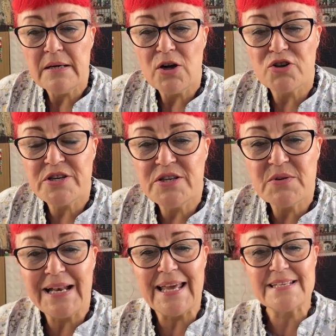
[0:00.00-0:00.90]
Ordering new
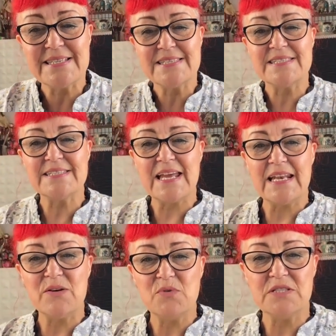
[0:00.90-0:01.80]
classes,
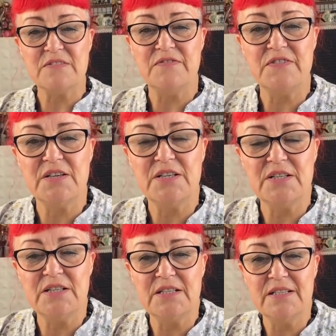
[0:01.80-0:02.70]
Stella,
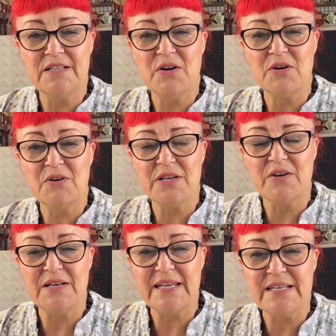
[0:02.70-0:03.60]
wonderful. Oh,
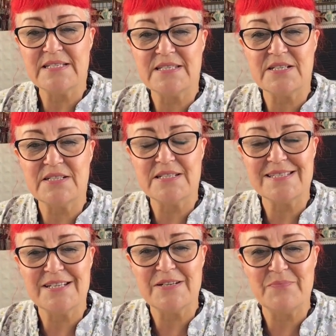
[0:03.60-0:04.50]
Yolene's done
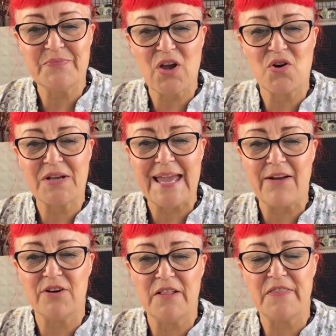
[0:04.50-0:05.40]
some. Oh,
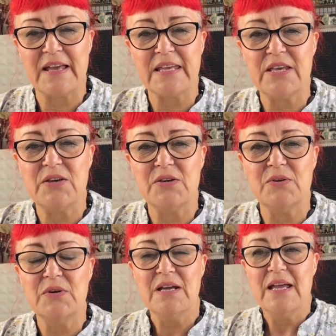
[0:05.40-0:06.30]
Carol, thank
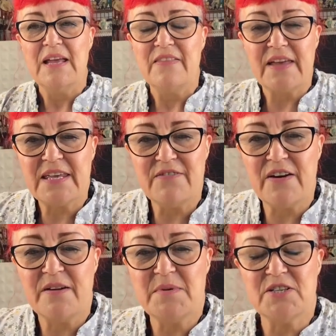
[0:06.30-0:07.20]
you. Thank you
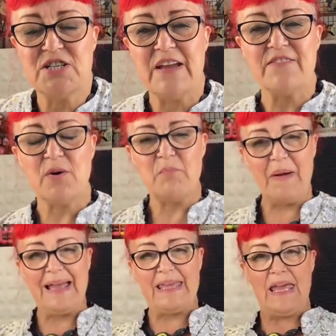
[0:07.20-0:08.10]
very much. I've got
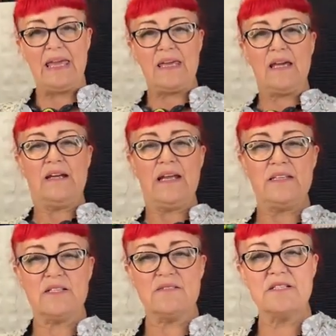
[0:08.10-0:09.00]
backache, and I
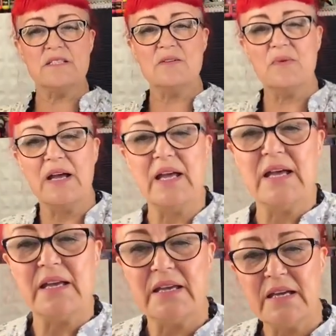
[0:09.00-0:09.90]
don't know
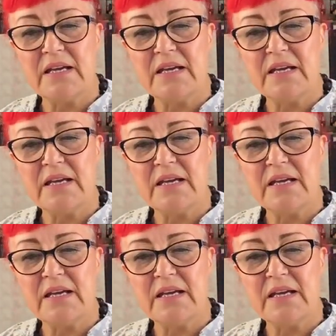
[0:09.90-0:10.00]
why.